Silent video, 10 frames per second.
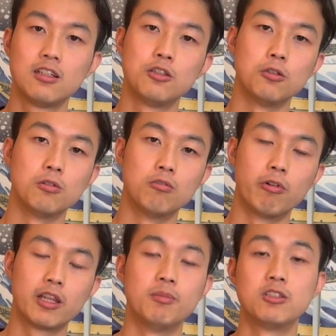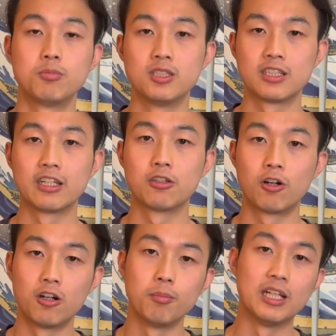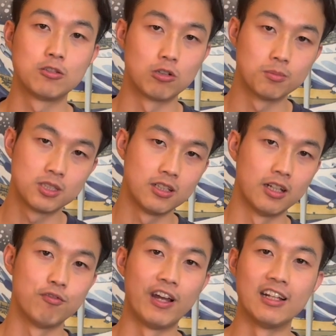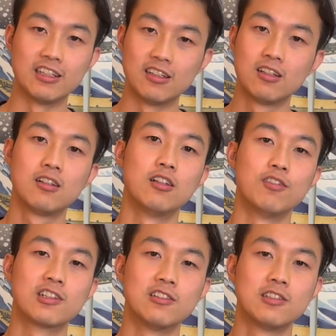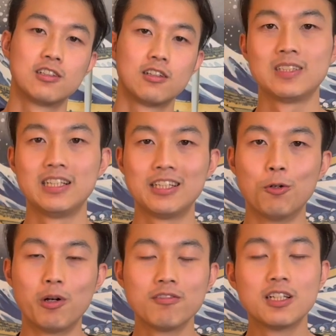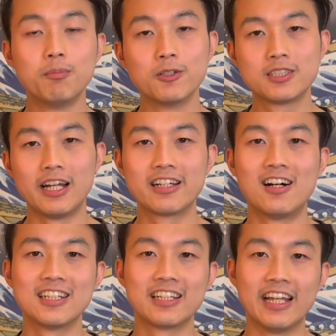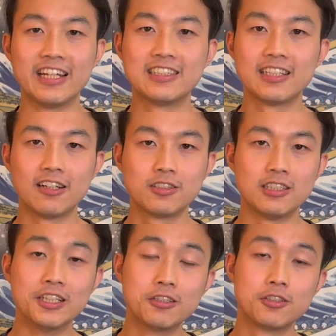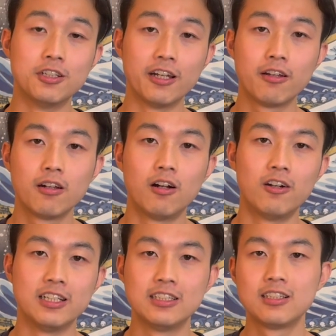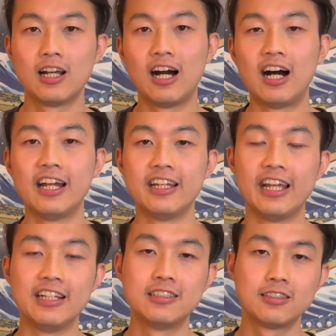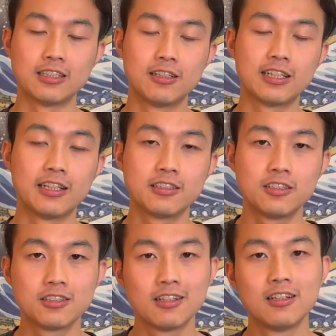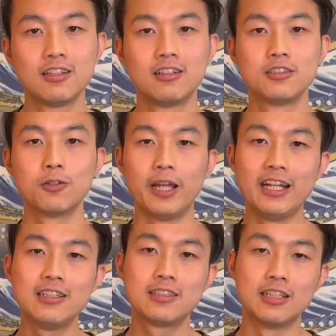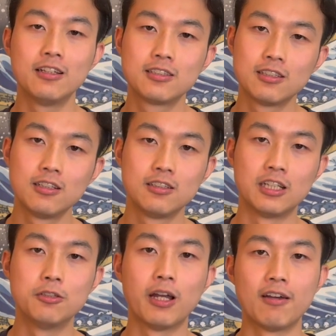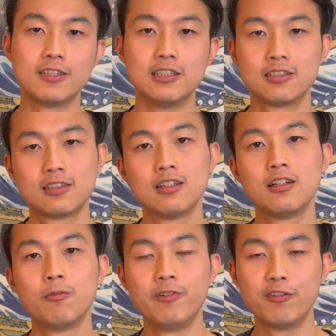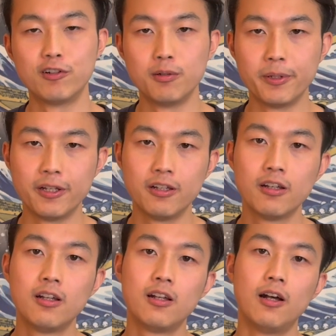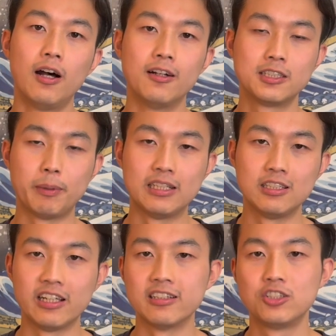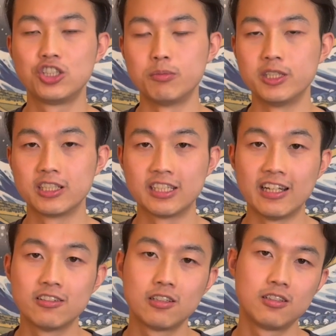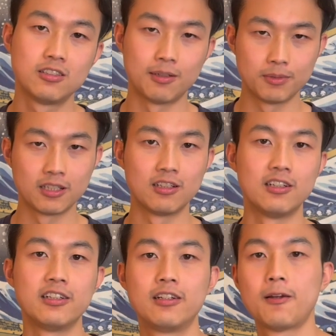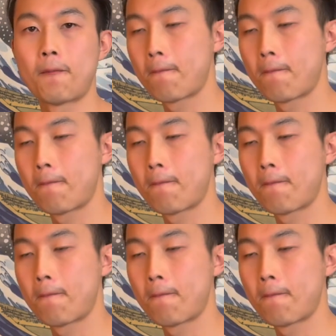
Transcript: to rhythm instruments like guitar, bass, drums, and finally the vocals. So one of the most iconic 80s sounds in use today are these high 80s synthesizers. So 80s synths tend to have this reverby, spacey and shimmering sound, something like,